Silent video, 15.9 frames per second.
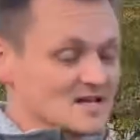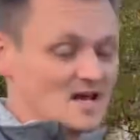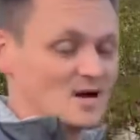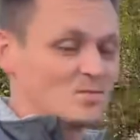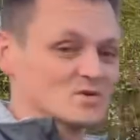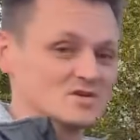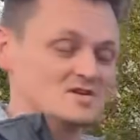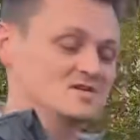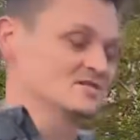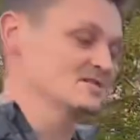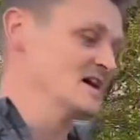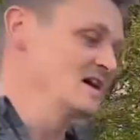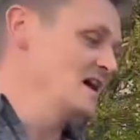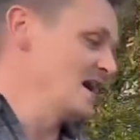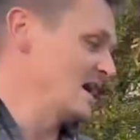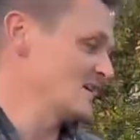a couple years.
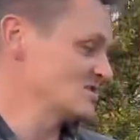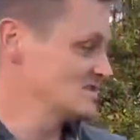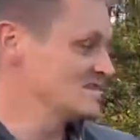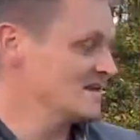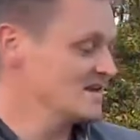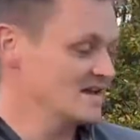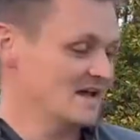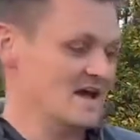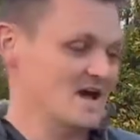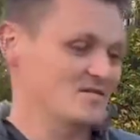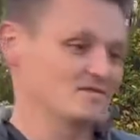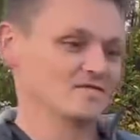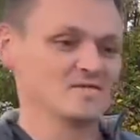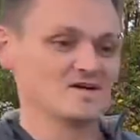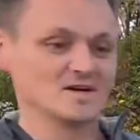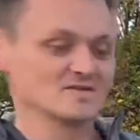I just didn't have the
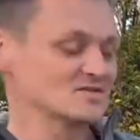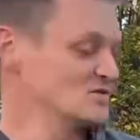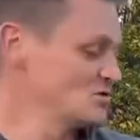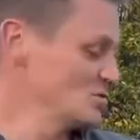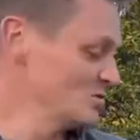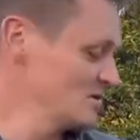funds to do